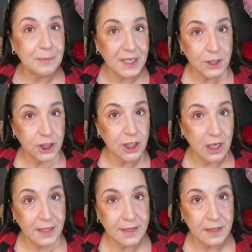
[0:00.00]
much
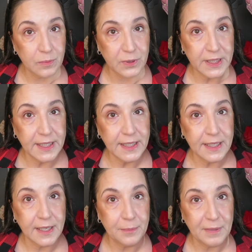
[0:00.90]
Charlotte Tilbury
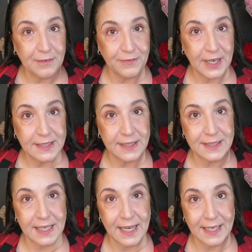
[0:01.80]
on my face
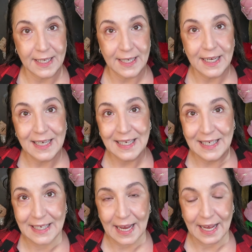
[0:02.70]
as I can
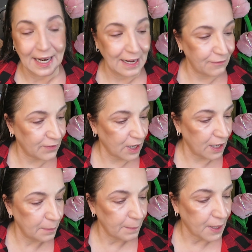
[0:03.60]
get. I've
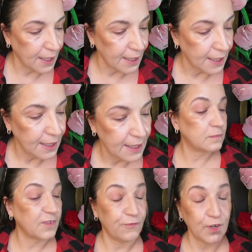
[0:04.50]
got my
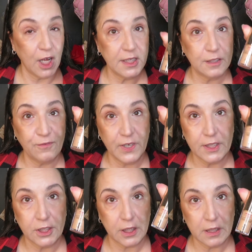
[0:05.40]
Flawless
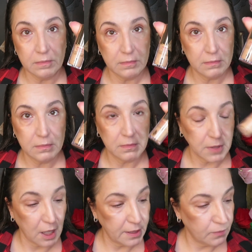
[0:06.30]
filter,
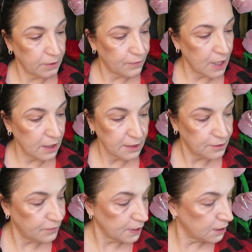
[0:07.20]
Hollywood Flawless
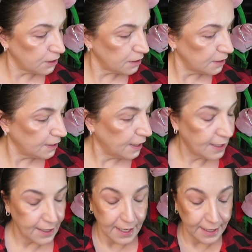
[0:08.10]
filter.
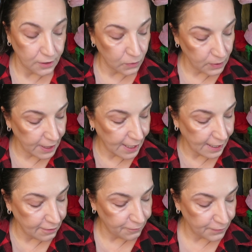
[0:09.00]
I don't
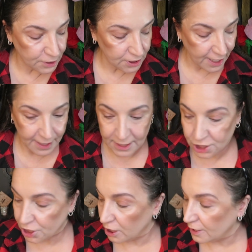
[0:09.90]
have any
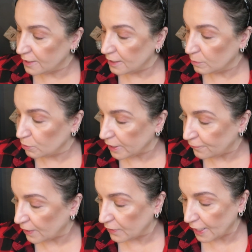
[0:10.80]
Charlotte Tilbury
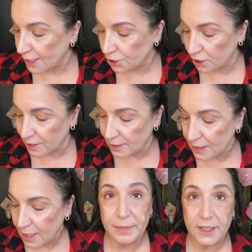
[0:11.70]
foundation.
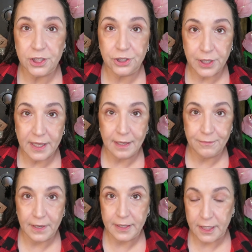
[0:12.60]
Maybe I should try that
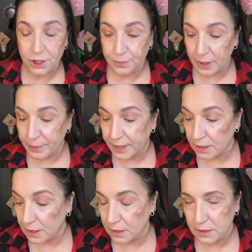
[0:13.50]
foundation, might be
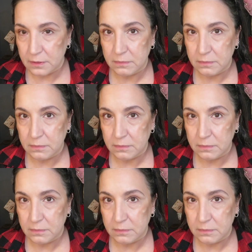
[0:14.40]
good.